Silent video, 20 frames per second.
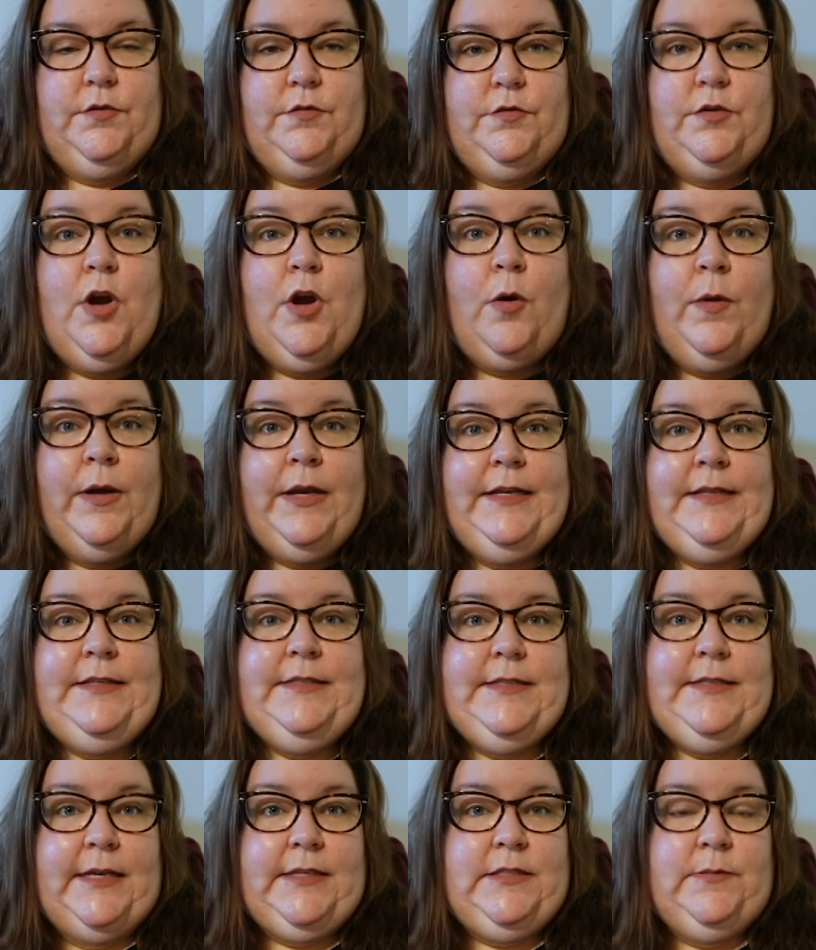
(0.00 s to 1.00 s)
Noah
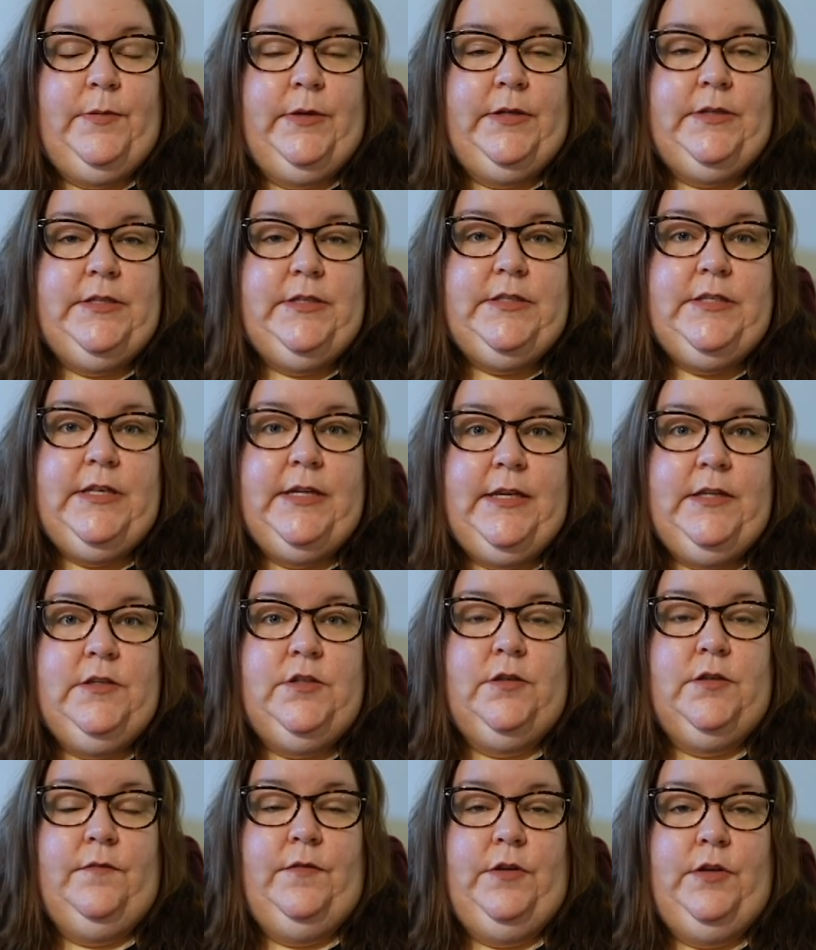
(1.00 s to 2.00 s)
is desperate to
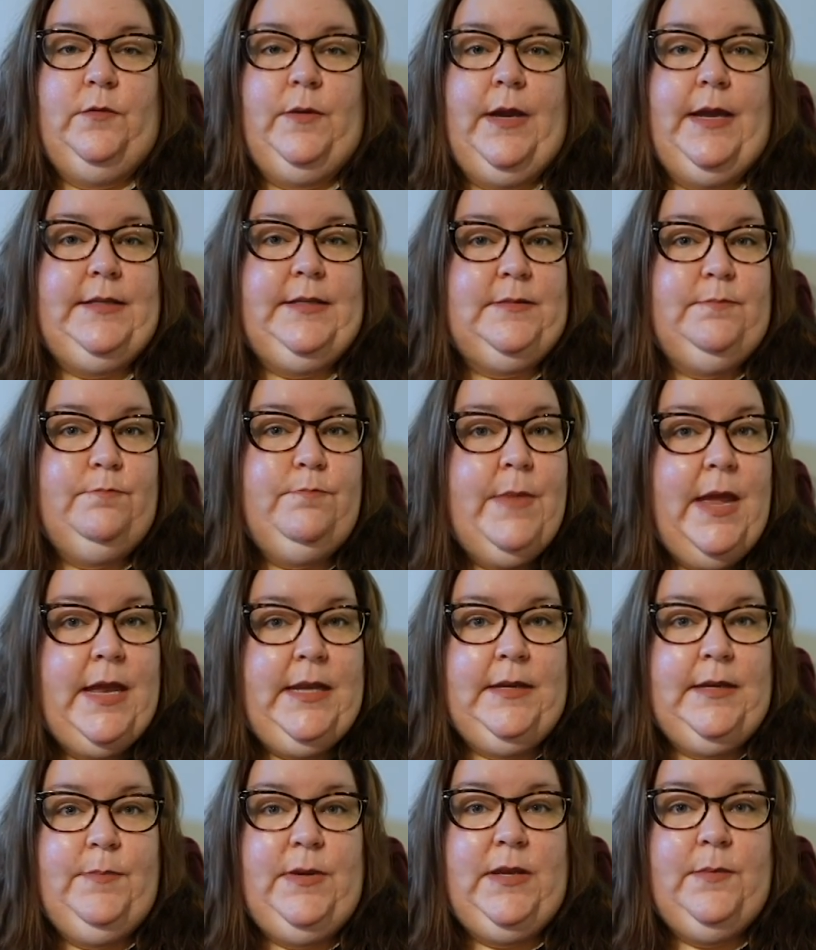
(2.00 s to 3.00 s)
interview as
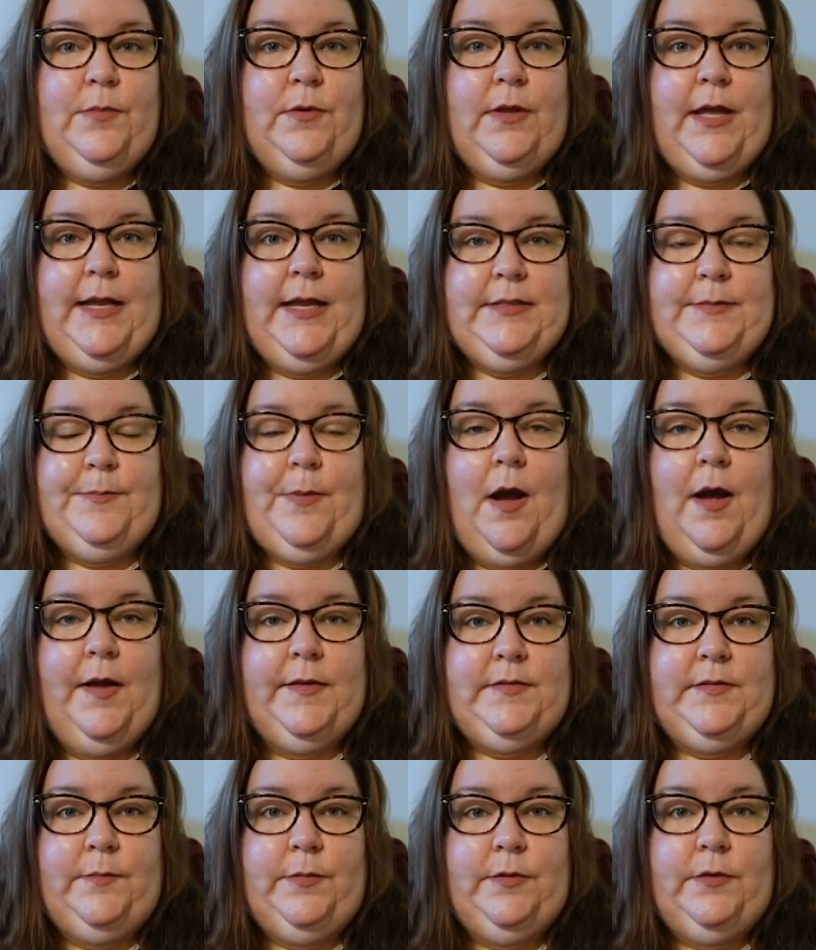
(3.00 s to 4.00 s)
many people as
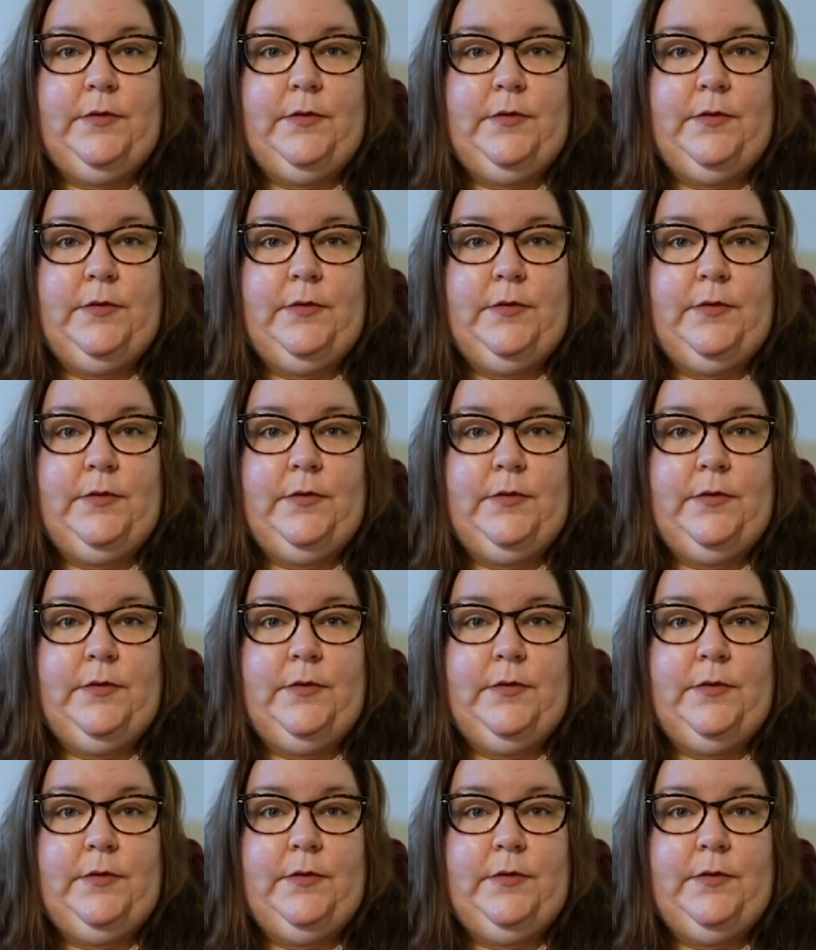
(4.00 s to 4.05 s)
possible